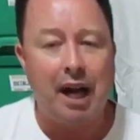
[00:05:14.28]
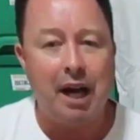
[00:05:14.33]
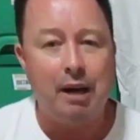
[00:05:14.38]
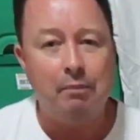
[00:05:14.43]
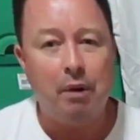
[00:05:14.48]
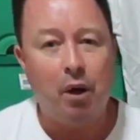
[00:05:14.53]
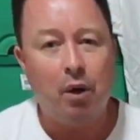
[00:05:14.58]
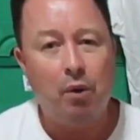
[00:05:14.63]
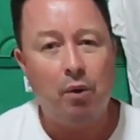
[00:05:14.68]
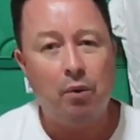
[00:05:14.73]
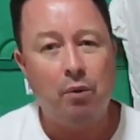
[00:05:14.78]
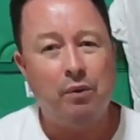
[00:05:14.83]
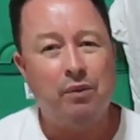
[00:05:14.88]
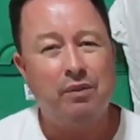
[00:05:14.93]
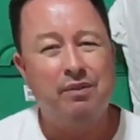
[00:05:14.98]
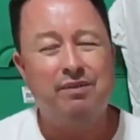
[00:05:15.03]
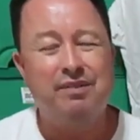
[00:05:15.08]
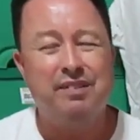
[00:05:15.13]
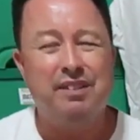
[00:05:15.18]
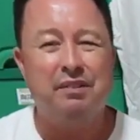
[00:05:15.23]
on
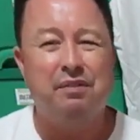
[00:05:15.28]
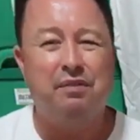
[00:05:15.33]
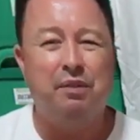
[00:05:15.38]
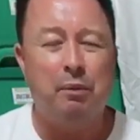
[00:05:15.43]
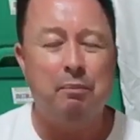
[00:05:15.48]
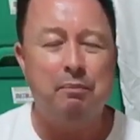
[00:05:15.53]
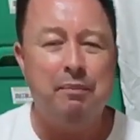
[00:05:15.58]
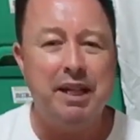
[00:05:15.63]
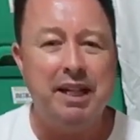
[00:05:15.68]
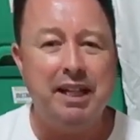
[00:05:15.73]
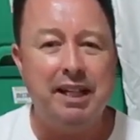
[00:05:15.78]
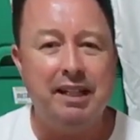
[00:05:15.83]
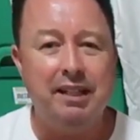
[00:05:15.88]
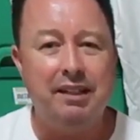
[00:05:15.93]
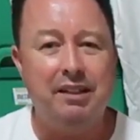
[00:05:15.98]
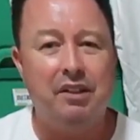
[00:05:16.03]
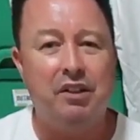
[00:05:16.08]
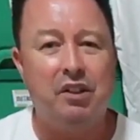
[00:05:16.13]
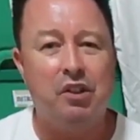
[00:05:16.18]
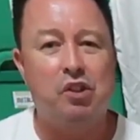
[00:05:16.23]
Ammo, for
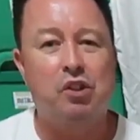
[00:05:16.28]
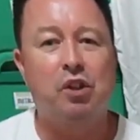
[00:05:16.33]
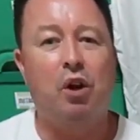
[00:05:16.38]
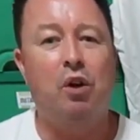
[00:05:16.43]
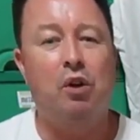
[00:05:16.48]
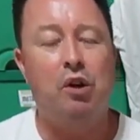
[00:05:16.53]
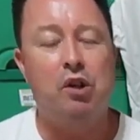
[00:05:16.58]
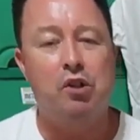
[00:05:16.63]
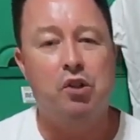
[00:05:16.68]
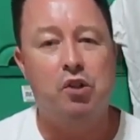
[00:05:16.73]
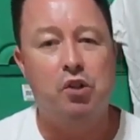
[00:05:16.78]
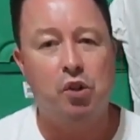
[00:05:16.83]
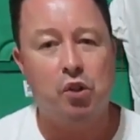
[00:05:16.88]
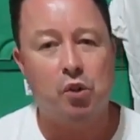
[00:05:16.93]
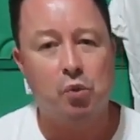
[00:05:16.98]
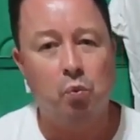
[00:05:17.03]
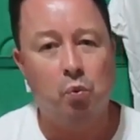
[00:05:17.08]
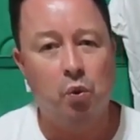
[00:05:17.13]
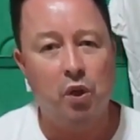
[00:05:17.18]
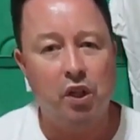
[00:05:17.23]
me, the songs
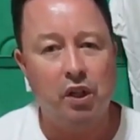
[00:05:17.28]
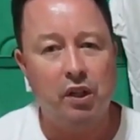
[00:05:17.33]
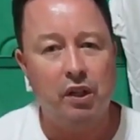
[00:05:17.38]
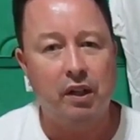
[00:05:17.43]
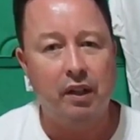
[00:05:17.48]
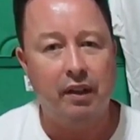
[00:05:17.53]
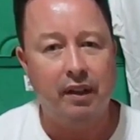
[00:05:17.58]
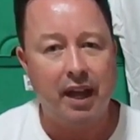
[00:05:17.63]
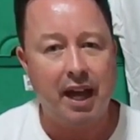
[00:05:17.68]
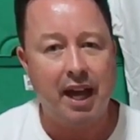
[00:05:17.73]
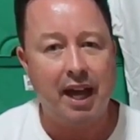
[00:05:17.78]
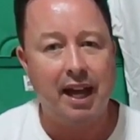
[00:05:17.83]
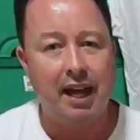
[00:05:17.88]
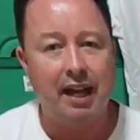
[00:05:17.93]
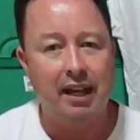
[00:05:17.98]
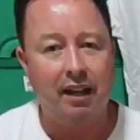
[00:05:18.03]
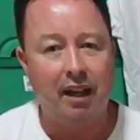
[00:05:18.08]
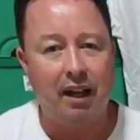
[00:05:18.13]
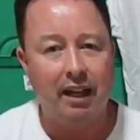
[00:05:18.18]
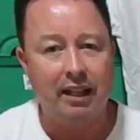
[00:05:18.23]
just weren't
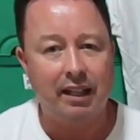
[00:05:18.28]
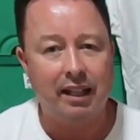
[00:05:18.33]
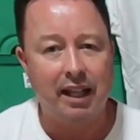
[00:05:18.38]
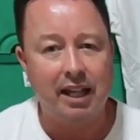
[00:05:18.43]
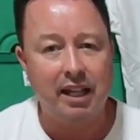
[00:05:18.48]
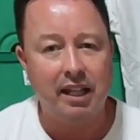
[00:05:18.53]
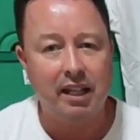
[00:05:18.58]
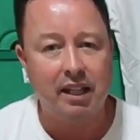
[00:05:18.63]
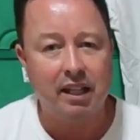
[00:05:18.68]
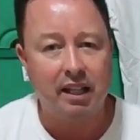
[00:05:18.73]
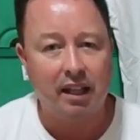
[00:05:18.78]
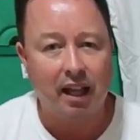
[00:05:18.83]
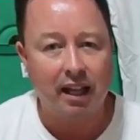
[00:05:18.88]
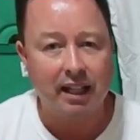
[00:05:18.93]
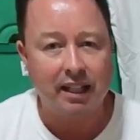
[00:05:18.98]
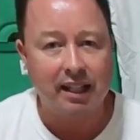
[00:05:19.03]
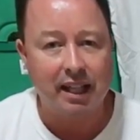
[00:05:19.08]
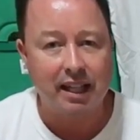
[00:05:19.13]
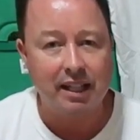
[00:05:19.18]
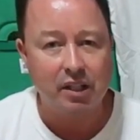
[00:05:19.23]
there like
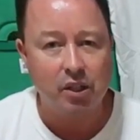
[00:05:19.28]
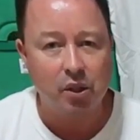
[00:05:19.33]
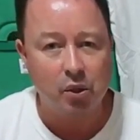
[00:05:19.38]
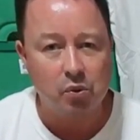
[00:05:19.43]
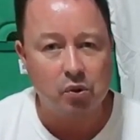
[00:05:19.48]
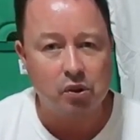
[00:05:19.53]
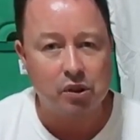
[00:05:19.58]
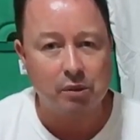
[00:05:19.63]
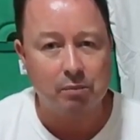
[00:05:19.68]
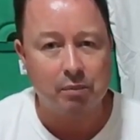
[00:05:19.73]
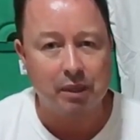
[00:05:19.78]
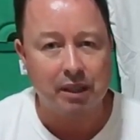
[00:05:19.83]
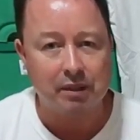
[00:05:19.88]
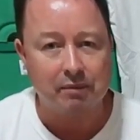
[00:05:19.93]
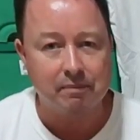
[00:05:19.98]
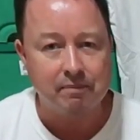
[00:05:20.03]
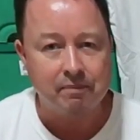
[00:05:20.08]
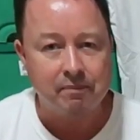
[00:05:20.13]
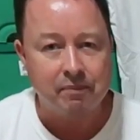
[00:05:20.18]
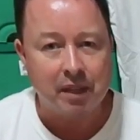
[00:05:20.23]
they used to
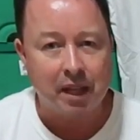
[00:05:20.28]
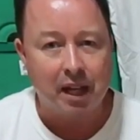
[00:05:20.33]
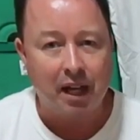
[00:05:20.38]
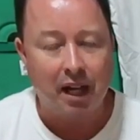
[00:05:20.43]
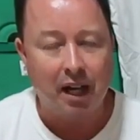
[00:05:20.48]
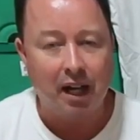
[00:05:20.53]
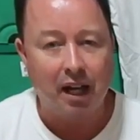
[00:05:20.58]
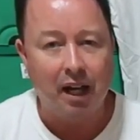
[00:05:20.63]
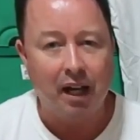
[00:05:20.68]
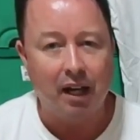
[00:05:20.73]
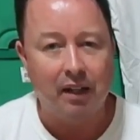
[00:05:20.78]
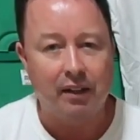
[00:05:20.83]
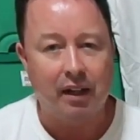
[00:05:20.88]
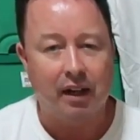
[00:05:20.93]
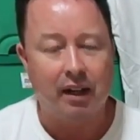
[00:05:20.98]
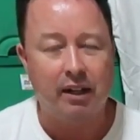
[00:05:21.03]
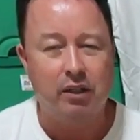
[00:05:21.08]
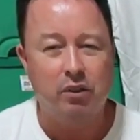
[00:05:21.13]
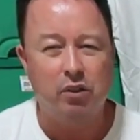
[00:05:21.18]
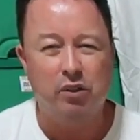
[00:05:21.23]
be,
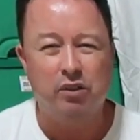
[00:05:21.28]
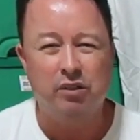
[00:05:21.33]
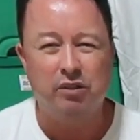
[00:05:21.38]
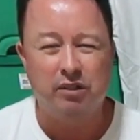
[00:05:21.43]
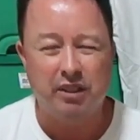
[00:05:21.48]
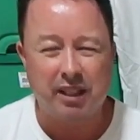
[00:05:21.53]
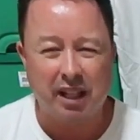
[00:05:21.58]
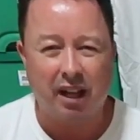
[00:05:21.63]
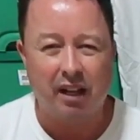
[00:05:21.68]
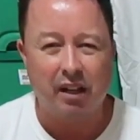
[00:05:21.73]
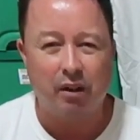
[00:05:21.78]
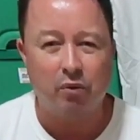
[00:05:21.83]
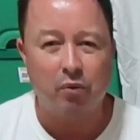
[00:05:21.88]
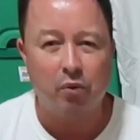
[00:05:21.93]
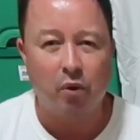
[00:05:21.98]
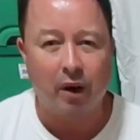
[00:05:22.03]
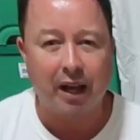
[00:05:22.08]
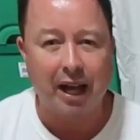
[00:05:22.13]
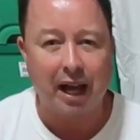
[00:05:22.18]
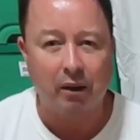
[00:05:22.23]
that I could kind
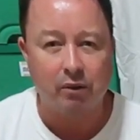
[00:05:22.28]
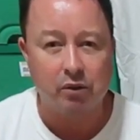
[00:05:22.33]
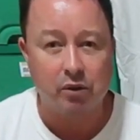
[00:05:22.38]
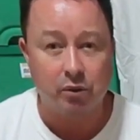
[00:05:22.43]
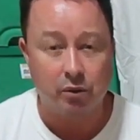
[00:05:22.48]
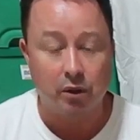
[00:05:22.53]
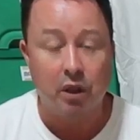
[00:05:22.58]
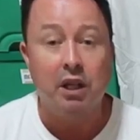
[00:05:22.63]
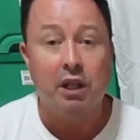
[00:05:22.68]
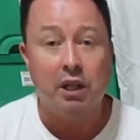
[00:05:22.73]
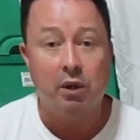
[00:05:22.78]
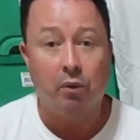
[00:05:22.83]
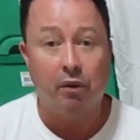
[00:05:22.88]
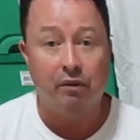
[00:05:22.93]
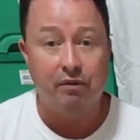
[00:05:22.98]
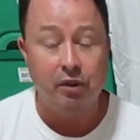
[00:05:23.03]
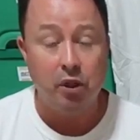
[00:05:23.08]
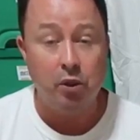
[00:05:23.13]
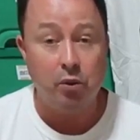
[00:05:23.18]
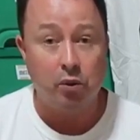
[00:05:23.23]
of rock out to.
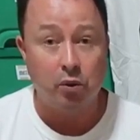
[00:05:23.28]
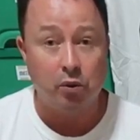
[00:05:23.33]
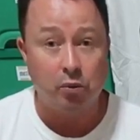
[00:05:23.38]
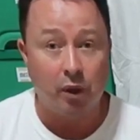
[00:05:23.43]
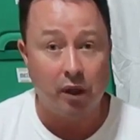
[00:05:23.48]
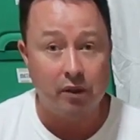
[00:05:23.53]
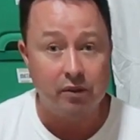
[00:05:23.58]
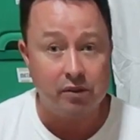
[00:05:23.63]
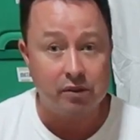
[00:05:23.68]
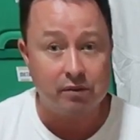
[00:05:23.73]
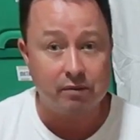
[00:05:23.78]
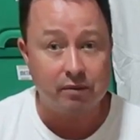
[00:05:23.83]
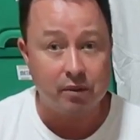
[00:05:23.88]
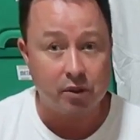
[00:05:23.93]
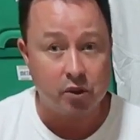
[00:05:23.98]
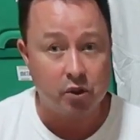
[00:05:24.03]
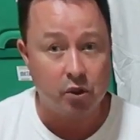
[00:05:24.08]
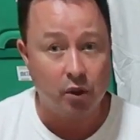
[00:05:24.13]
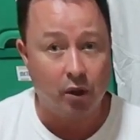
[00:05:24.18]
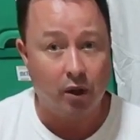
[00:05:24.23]
There were a few good ones,
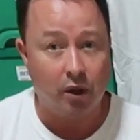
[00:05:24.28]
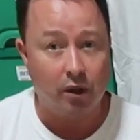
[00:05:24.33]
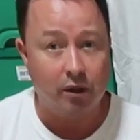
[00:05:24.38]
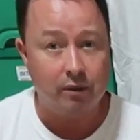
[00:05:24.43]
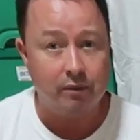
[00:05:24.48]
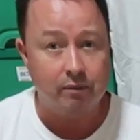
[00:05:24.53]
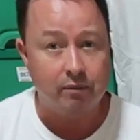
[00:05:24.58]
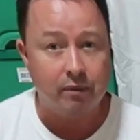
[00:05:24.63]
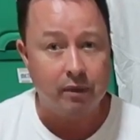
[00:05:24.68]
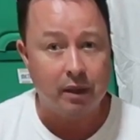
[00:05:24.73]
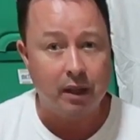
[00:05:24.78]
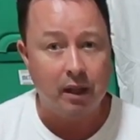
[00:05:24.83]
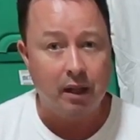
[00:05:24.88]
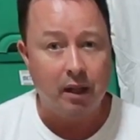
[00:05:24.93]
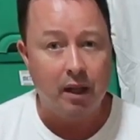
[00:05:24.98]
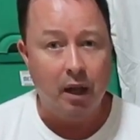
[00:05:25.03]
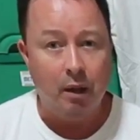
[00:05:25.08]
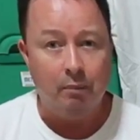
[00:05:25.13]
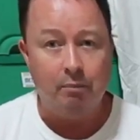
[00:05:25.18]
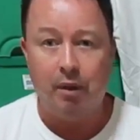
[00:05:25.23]
for sure,
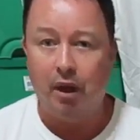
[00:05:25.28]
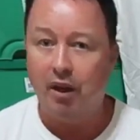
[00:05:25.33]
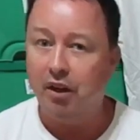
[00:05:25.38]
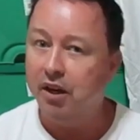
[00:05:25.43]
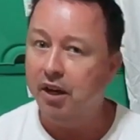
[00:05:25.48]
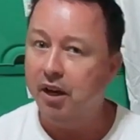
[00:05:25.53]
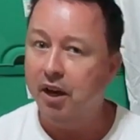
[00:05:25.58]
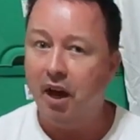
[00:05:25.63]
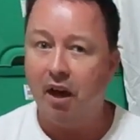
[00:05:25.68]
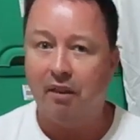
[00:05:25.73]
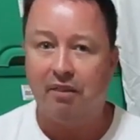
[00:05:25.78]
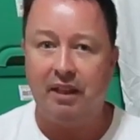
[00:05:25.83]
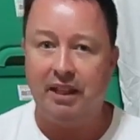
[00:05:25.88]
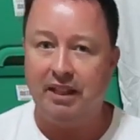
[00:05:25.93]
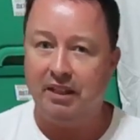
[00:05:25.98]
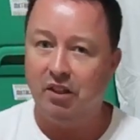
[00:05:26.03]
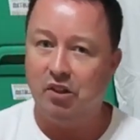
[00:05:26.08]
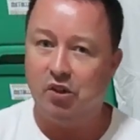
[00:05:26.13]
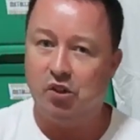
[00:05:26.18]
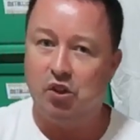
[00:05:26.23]
but
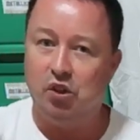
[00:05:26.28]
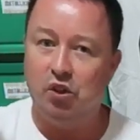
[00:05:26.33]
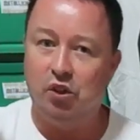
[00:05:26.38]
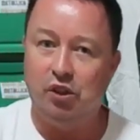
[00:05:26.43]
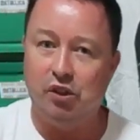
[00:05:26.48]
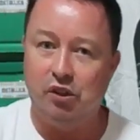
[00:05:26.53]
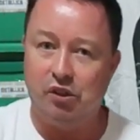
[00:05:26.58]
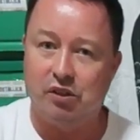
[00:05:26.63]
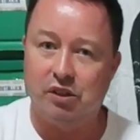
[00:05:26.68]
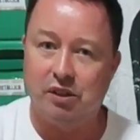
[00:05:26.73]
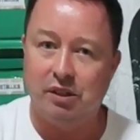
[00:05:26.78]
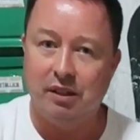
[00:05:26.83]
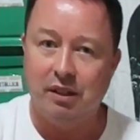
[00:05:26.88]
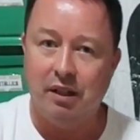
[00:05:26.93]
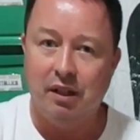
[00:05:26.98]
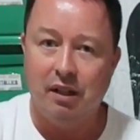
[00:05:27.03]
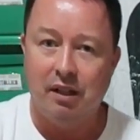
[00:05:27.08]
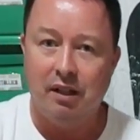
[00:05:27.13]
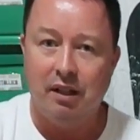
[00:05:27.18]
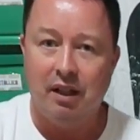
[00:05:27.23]
nothing as good
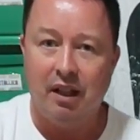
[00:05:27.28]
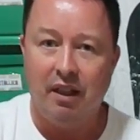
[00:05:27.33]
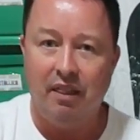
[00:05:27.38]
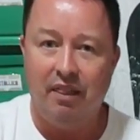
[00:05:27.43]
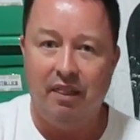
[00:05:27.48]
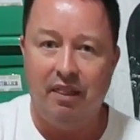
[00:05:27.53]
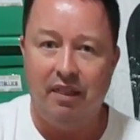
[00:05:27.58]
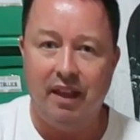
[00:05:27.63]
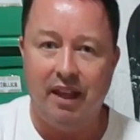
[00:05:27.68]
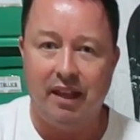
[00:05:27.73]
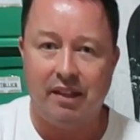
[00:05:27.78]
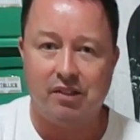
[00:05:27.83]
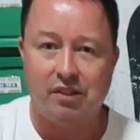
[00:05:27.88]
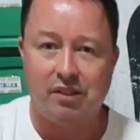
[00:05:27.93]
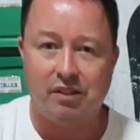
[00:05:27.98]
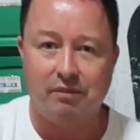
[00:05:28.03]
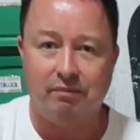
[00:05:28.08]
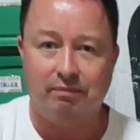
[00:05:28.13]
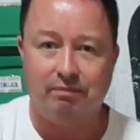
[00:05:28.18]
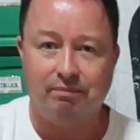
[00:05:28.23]
as
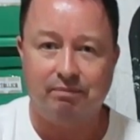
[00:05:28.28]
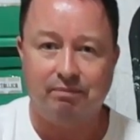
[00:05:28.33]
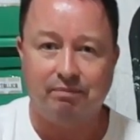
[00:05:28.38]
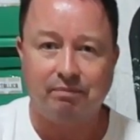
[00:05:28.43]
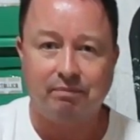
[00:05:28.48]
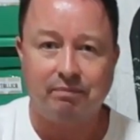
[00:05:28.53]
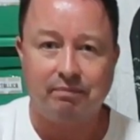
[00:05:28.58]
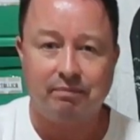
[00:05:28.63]
this.